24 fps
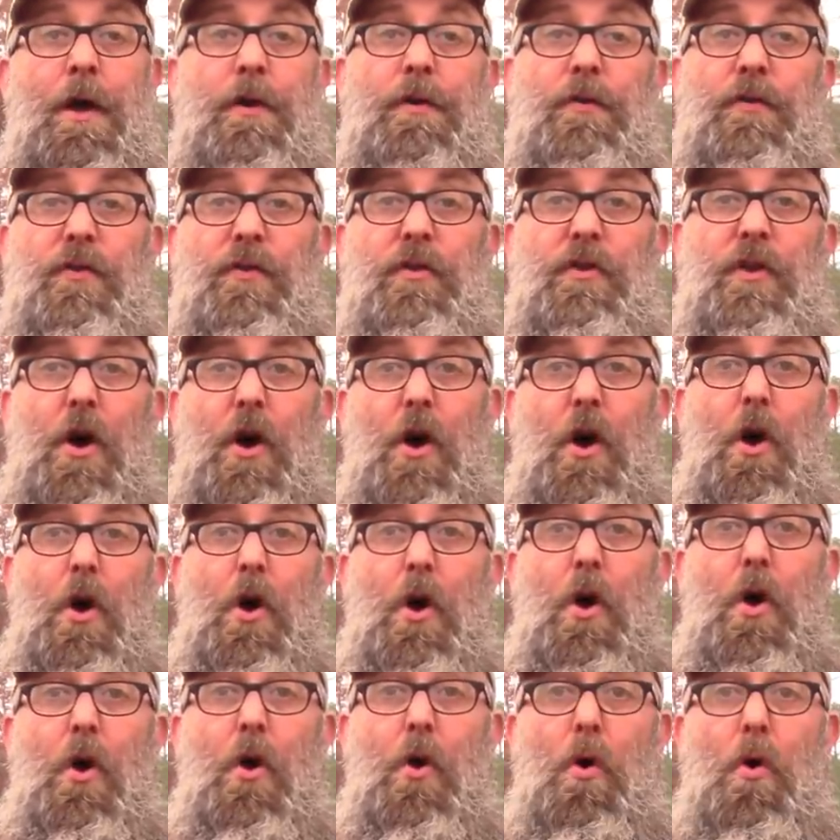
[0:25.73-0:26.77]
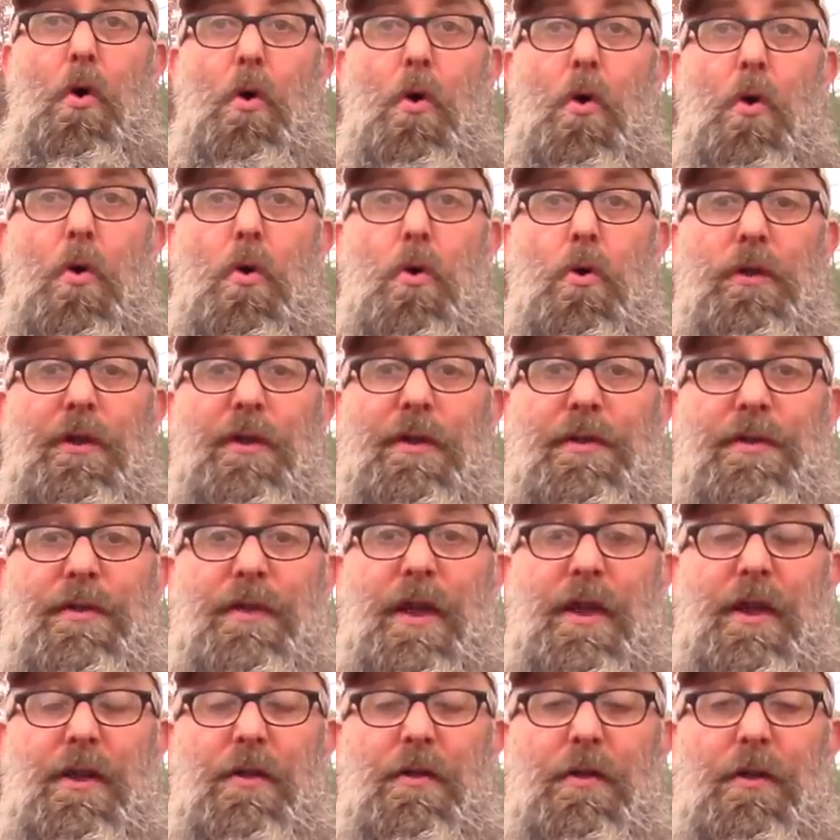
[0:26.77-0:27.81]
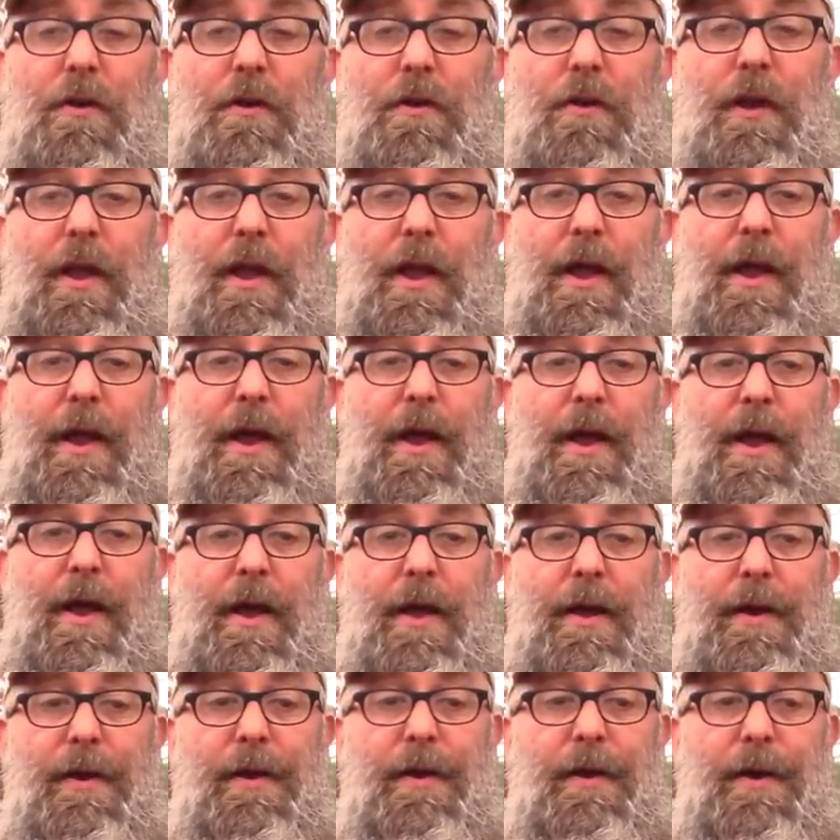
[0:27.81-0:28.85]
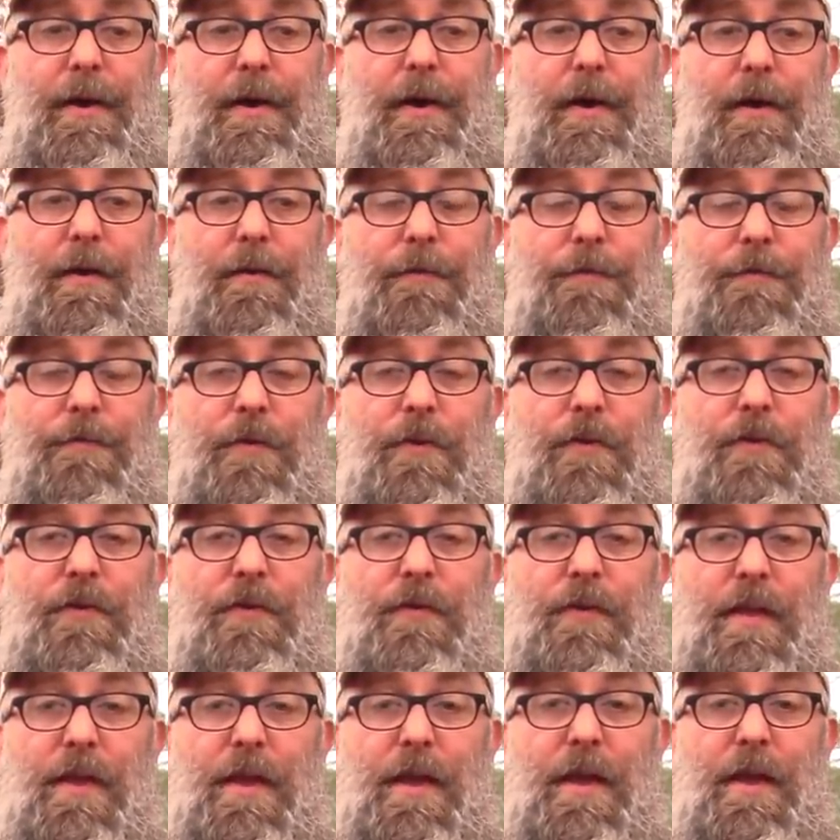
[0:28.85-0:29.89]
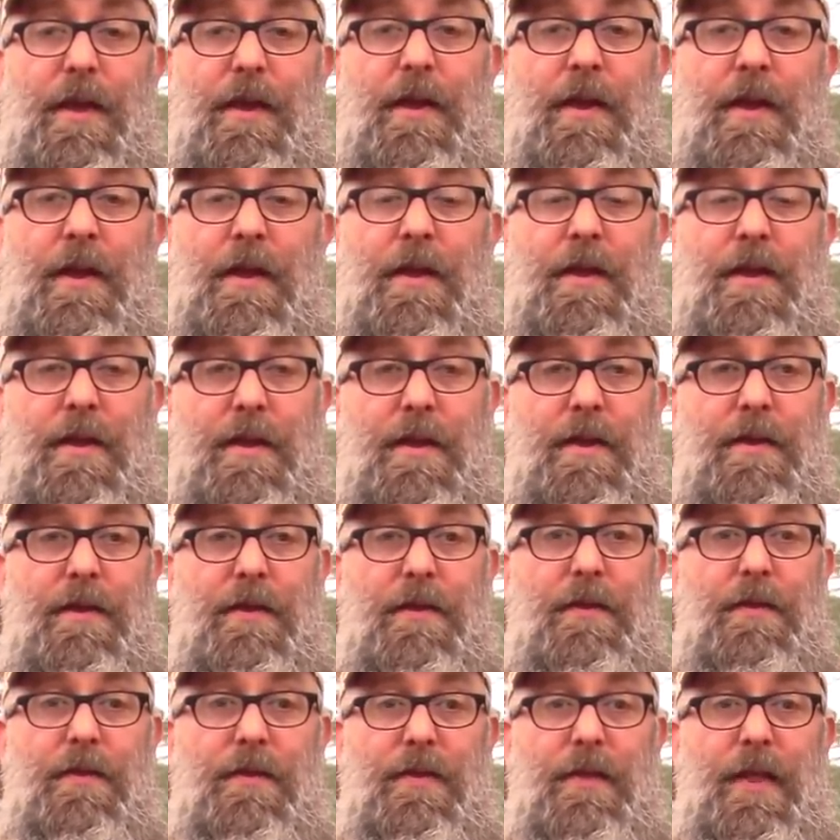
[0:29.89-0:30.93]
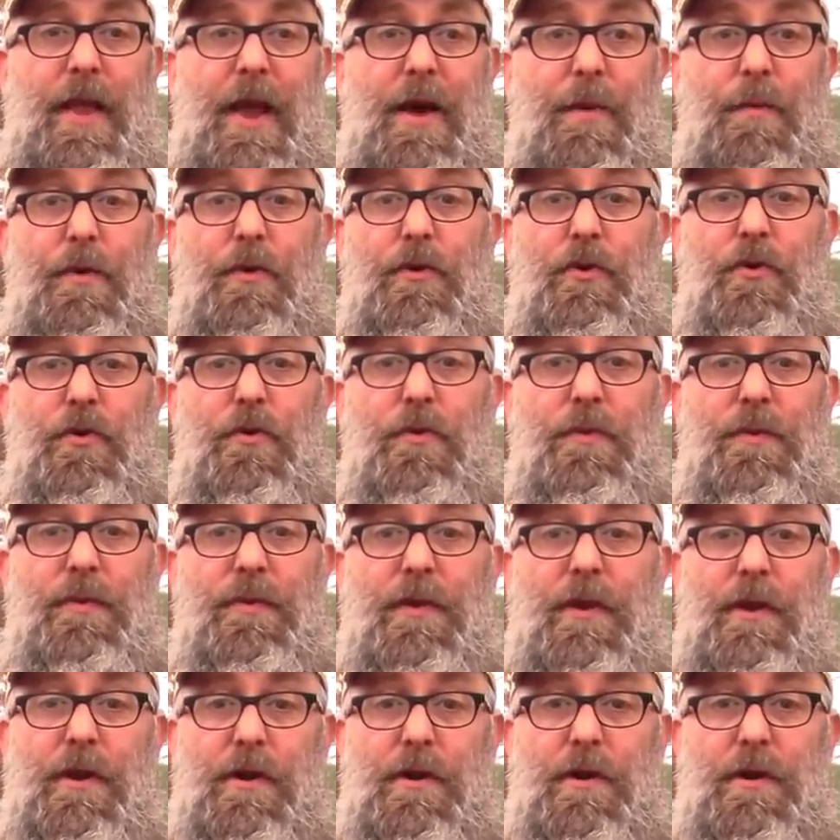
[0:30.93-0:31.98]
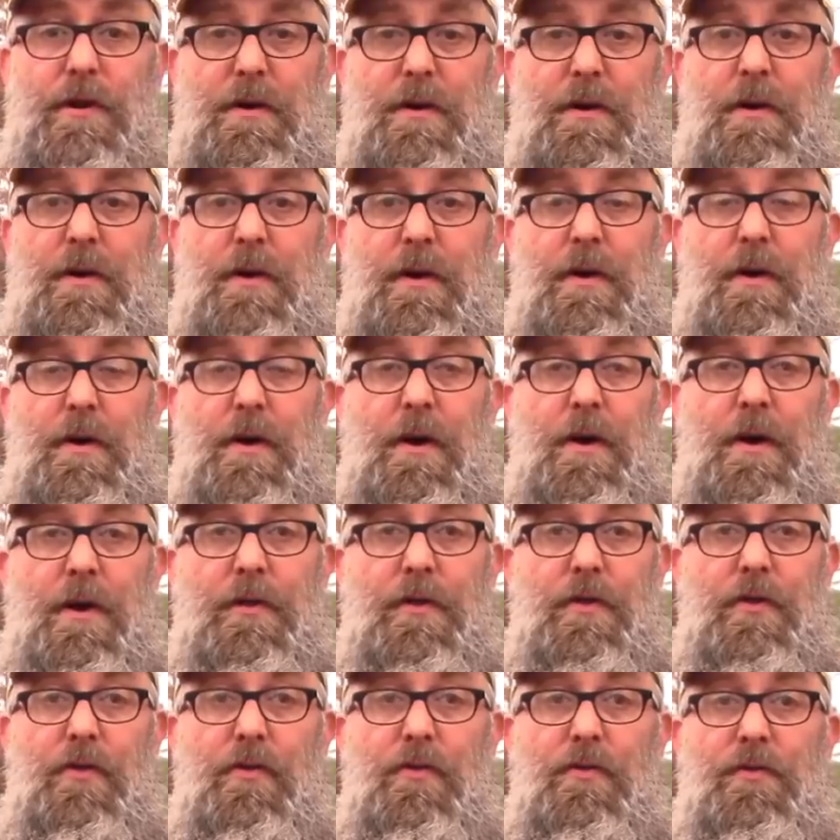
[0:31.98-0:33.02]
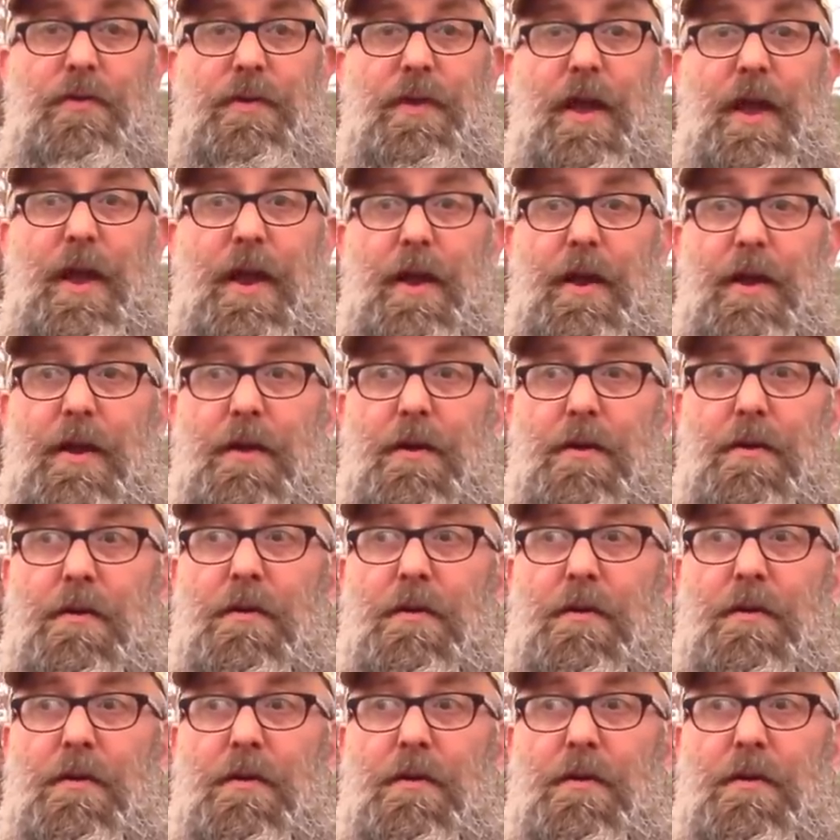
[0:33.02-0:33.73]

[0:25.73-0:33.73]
So let's take a look at uh, the first thing is that when Drew was here on Tuesday,